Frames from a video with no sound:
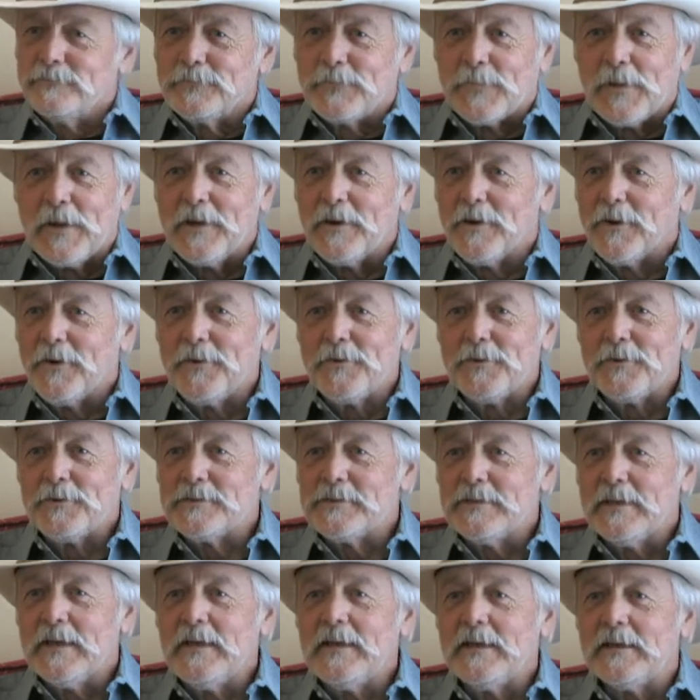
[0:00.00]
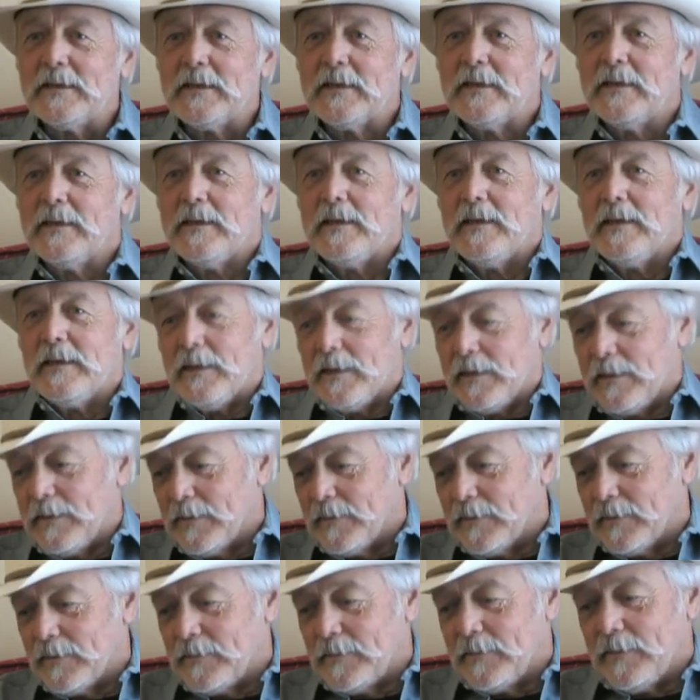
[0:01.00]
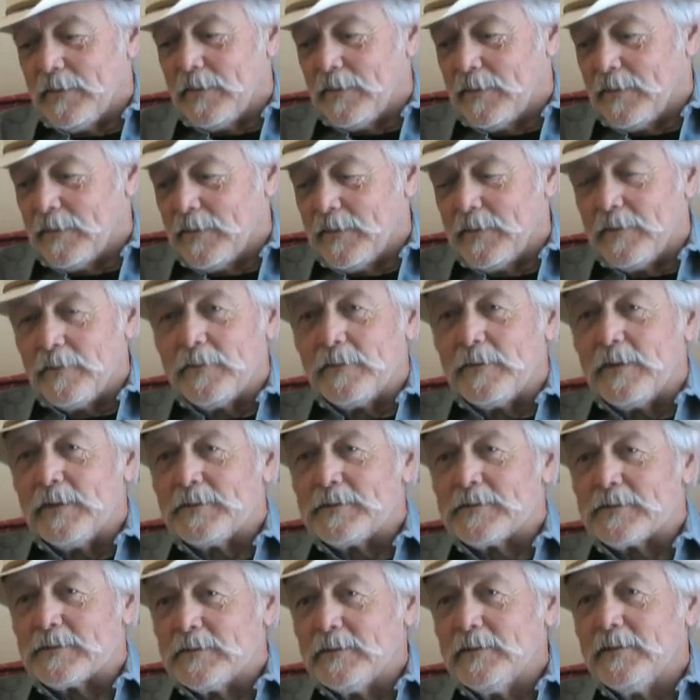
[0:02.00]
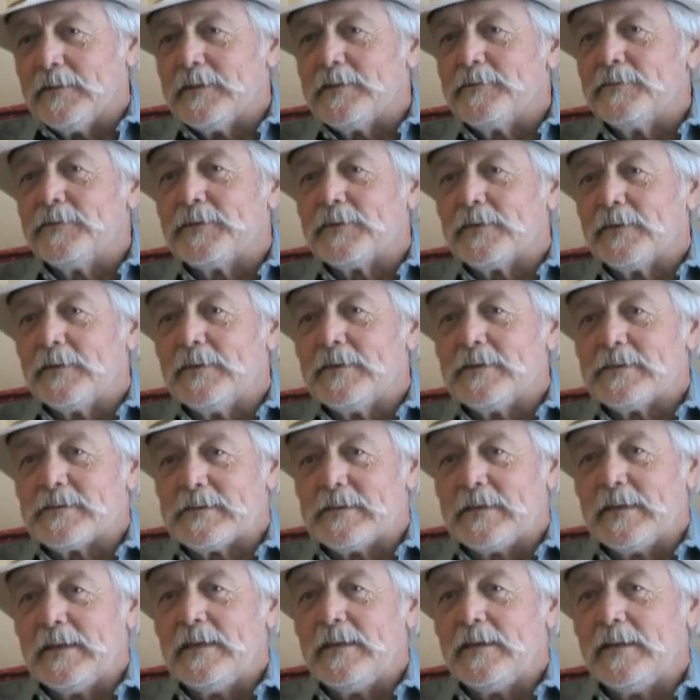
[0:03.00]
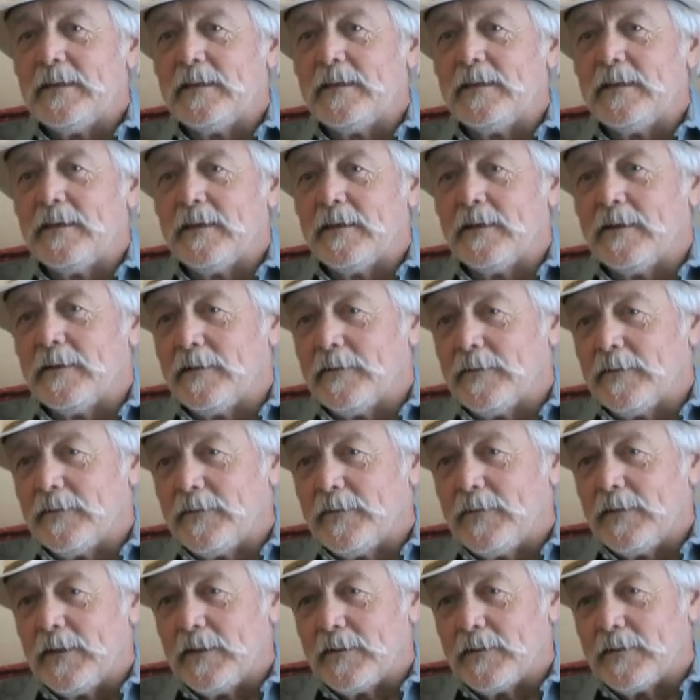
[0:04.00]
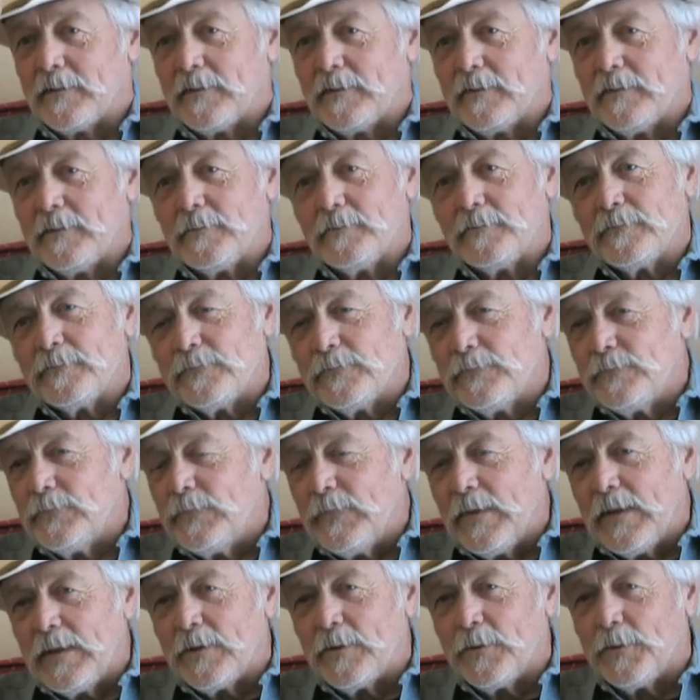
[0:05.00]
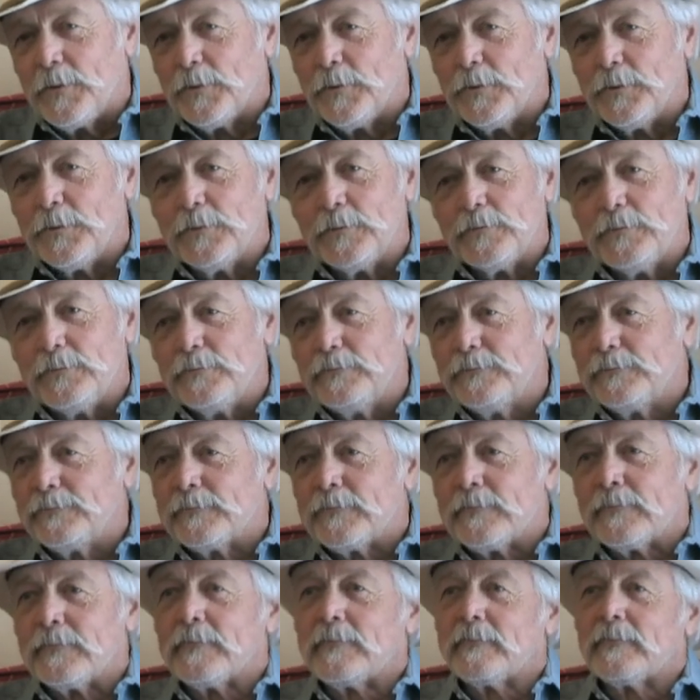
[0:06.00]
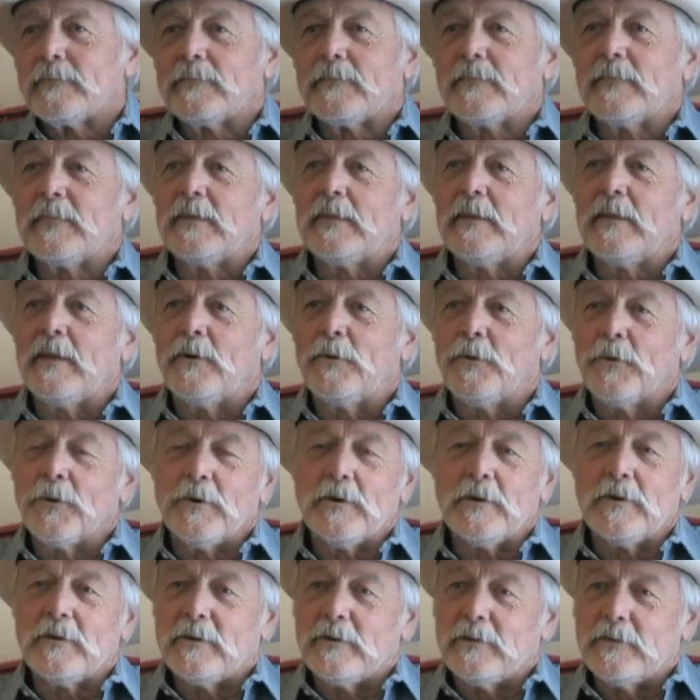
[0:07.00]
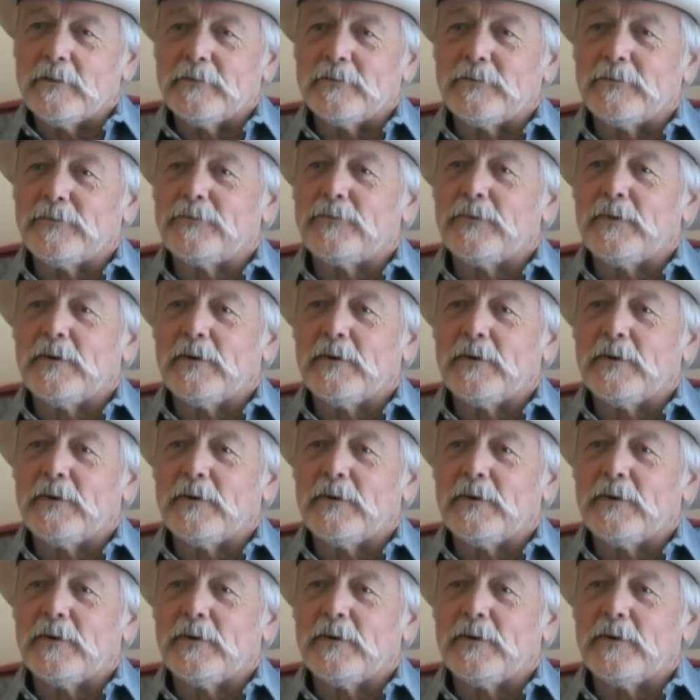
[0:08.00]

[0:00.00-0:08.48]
King Arthur's knight, and still, even to this day, that whole aura of